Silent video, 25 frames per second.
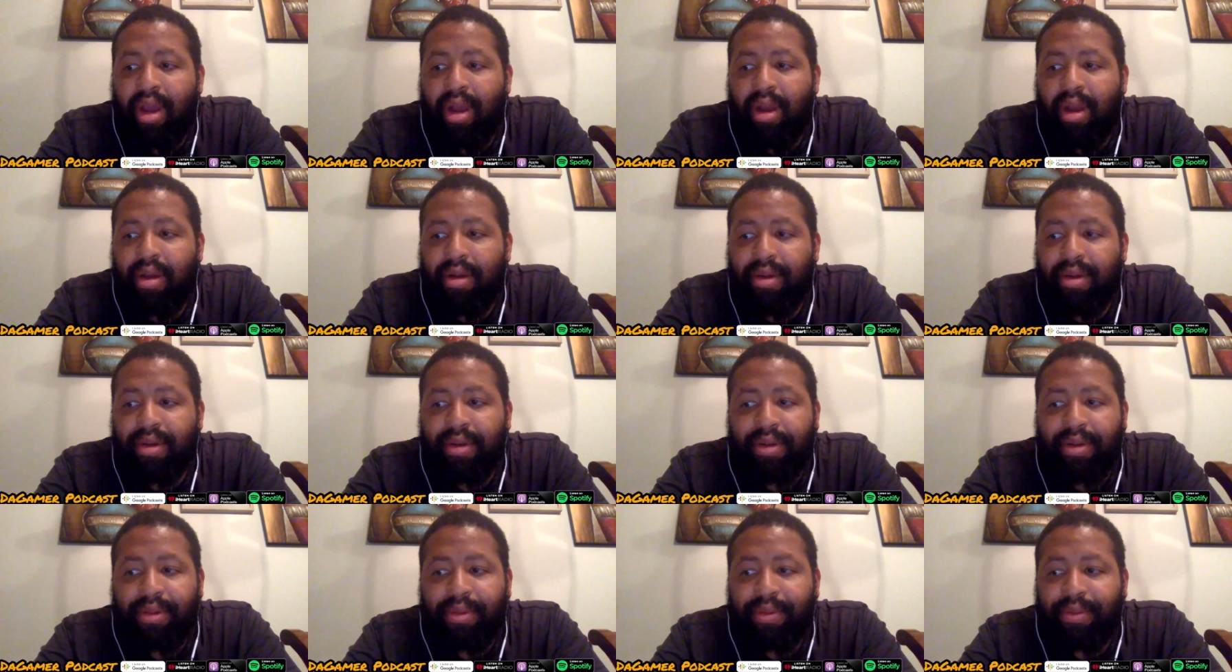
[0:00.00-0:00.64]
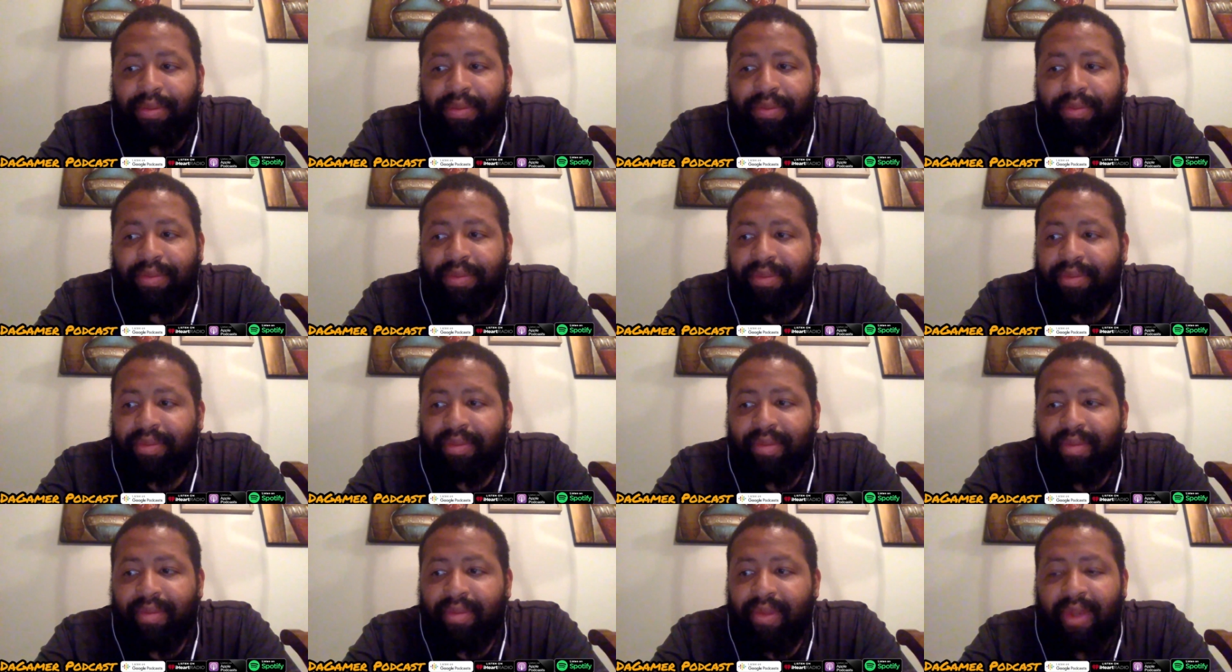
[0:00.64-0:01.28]
Um,
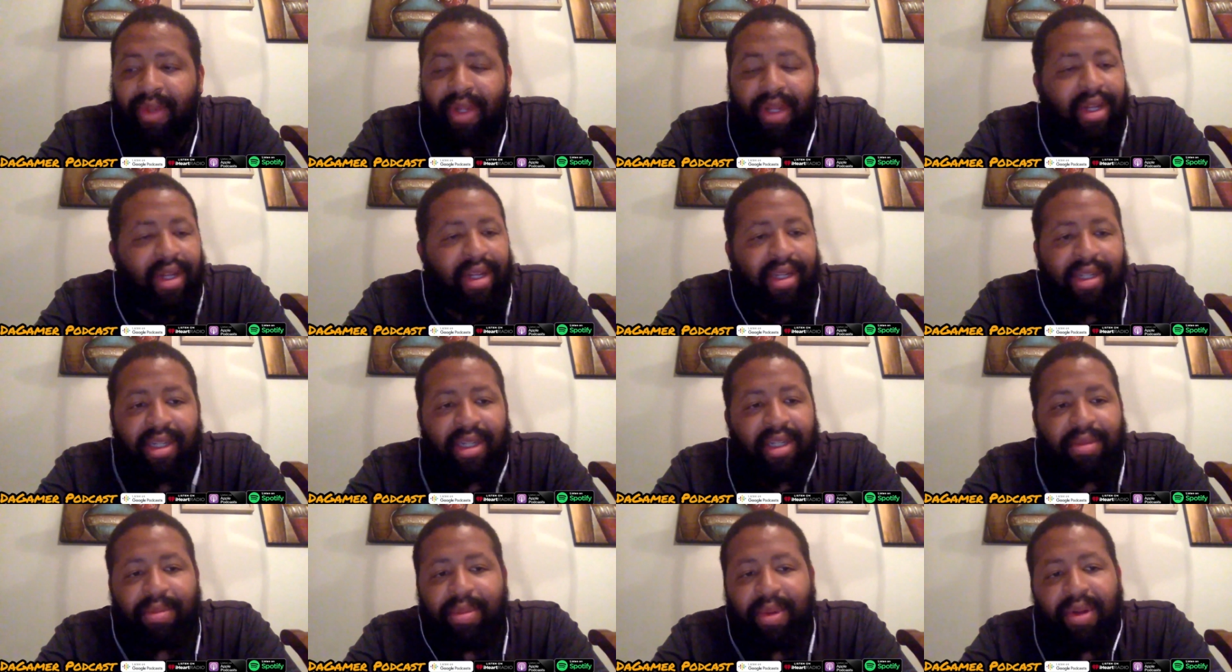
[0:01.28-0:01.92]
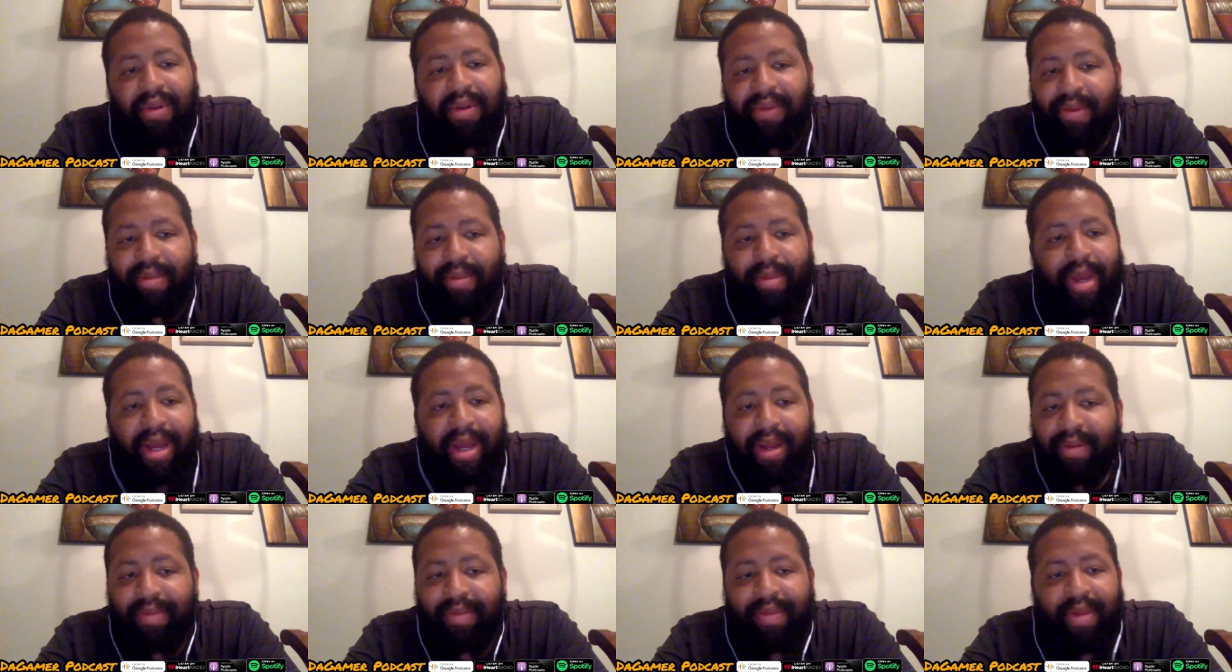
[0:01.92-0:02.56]
it's just beautiful,
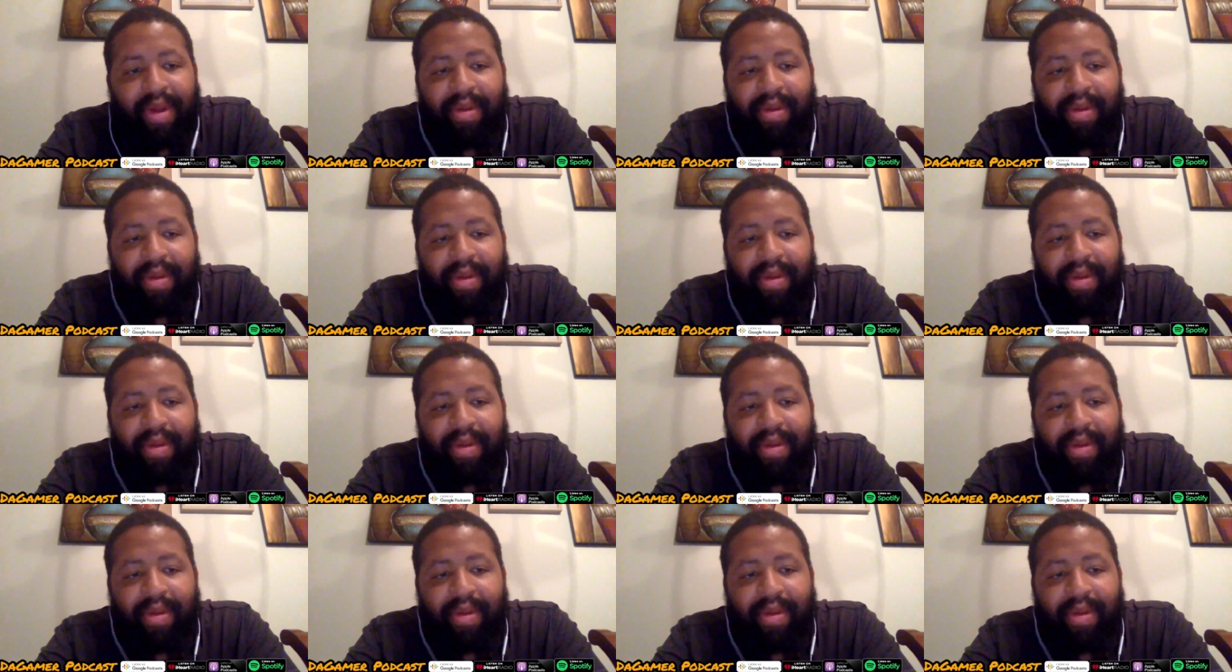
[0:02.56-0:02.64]
man.